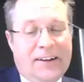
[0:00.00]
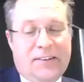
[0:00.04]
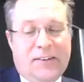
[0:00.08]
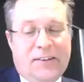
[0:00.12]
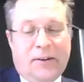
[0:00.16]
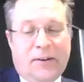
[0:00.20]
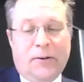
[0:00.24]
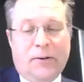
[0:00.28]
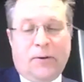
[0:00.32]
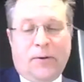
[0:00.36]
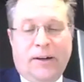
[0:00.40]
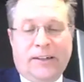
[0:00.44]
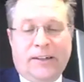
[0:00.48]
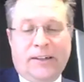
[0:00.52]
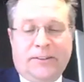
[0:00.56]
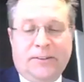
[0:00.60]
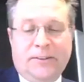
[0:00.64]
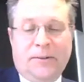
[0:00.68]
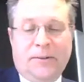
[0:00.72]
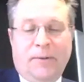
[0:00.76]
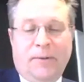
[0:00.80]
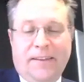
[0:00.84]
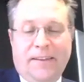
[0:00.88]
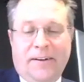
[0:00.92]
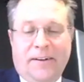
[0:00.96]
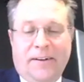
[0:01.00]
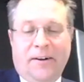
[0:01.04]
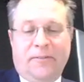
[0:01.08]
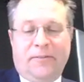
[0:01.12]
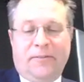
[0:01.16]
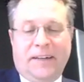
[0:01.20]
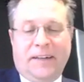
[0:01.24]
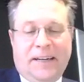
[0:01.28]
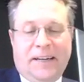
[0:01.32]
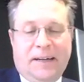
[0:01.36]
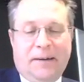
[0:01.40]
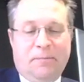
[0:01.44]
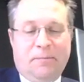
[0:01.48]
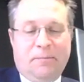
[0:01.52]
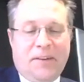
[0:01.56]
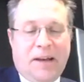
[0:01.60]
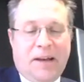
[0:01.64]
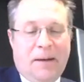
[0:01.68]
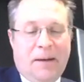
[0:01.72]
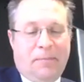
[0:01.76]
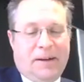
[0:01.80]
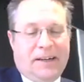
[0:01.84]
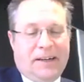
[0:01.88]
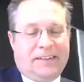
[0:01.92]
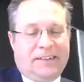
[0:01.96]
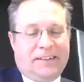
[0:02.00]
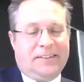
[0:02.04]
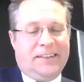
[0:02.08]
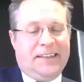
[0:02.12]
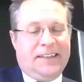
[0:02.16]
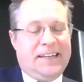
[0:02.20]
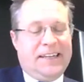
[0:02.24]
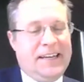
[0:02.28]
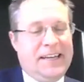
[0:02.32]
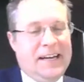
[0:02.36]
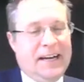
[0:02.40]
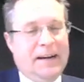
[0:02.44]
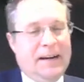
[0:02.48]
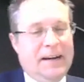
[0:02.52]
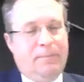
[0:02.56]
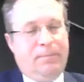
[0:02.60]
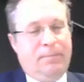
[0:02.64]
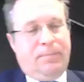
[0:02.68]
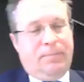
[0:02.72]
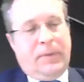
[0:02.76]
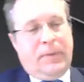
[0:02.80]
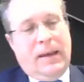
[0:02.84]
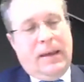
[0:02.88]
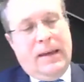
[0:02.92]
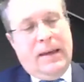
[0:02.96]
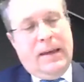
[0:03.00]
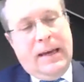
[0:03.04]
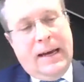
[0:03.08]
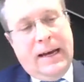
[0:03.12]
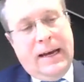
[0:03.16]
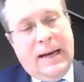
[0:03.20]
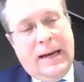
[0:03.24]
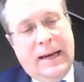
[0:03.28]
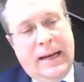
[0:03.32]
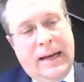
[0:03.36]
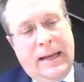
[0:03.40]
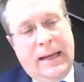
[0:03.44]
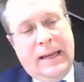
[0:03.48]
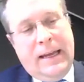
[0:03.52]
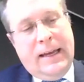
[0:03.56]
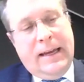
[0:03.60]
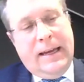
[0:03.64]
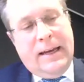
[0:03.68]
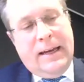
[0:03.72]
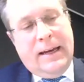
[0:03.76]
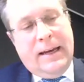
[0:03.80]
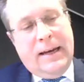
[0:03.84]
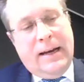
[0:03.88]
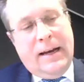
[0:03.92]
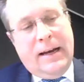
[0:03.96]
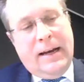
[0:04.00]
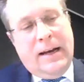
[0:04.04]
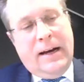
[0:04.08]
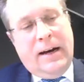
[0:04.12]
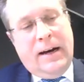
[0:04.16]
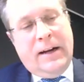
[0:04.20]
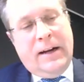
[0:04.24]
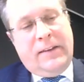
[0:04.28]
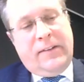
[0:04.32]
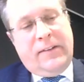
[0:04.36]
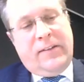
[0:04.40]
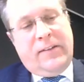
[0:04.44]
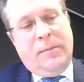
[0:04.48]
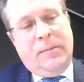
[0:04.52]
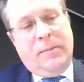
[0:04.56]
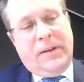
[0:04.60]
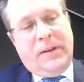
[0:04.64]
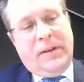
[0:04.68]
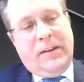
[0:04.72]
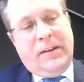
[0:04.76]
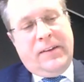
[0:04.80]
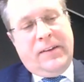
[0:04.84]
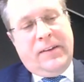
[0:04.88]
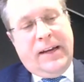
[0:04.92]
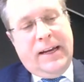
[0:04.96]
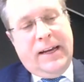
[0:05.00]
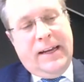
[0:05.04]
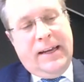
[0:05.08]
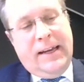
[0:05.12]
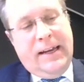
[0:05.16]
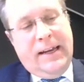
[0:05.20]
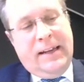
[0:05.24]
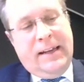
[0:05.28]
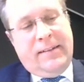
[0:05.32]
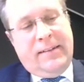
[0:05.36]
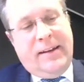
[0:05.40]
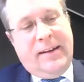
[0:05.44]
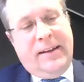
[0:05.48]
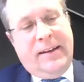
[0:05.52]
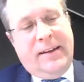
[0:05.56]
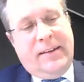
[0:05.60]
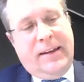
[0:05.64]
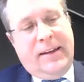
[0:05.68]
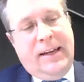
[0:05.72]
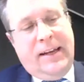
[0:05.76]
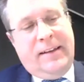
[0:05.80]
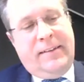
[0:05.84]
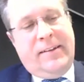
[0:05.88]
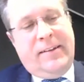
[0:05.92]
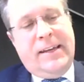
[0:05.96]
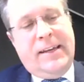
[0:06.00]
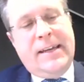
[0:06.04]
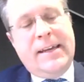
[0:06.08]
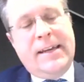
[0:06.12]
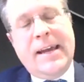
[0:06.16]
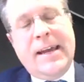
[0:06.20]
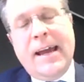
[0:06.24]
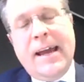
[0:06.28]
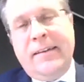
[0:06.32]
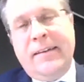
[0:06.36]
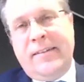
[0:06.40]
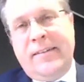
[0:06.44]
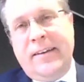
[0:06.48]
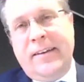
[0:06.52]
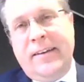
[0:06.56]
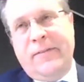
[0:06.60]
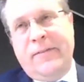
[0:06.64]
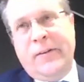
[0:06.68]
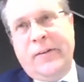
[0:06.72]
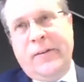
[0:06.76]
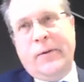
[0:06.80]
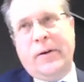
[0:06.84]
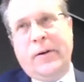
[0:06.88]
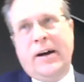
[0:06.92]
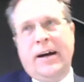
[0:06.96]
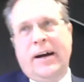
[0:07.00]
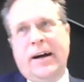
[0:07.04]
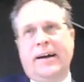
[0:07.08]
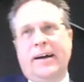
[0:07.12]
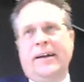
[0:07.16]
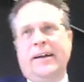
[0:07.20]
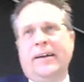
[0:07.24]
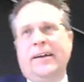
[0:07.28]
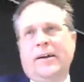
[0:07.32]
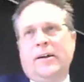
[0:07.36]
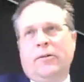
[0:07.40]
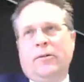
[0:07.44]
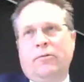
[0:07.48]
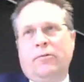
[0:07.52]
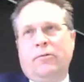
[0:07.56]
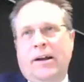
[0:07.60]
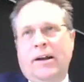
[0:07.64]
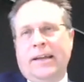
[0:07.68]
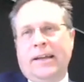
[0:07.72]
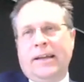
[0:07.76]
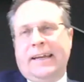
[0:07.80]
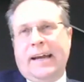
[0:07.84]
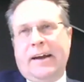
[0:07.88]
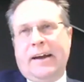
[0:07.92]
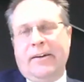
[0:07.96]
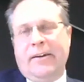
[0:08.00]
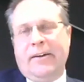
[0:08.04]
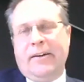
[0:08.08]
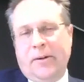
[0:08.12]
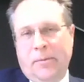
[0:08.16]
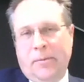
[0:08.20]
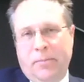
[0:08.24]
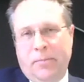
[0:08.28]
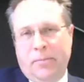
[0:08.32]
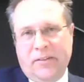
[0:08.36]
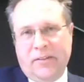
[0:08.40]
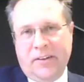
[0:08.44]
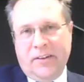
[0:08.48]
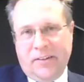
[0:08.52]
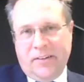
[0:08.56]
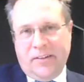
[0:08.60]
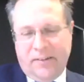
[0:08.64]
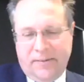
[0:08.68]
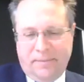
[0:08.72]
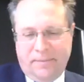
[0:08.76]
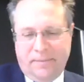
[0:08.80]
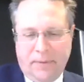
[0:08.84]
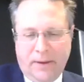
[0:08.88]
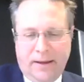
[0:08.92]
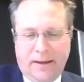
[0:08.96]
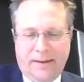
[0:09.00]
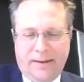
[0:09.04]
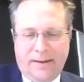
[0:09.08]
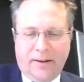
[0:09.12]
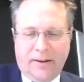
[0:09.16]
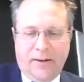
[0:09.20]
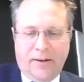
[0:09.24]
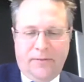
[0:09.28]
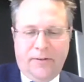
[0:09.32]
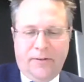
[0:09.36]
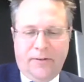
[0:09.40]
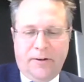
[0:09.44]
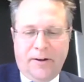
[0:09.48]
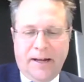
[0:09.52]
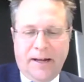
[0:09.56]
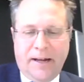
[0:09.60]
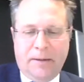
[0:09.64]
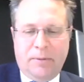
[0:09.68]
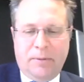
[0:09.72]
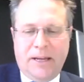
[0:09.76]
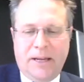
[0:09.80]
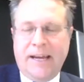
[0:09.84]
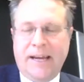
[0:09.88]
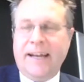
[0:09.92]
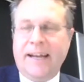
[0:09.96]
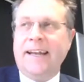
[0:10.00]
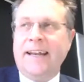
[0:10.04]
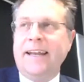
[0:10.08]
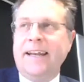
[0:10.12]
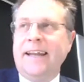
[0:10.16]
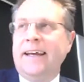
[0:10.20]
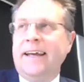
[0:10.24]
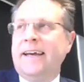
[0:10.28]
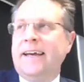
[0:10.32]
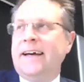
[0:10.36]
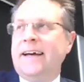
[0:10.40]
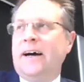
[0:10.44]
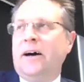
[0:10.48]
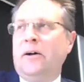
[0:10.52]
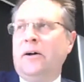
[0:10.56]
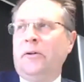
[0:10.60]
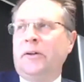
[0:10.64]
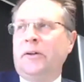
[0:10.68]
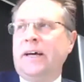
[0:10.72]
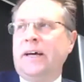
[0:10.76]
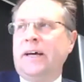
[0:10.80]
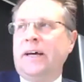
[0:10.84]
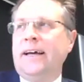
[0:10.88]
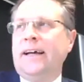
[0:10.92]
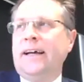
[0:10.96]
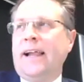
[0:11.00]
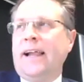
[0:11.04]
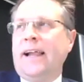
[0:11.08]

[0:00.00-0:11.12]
it's a good question and one that often comes up, actually. I'd simply say it's a yes if you are carrying on a business. So if you're an ABN holder,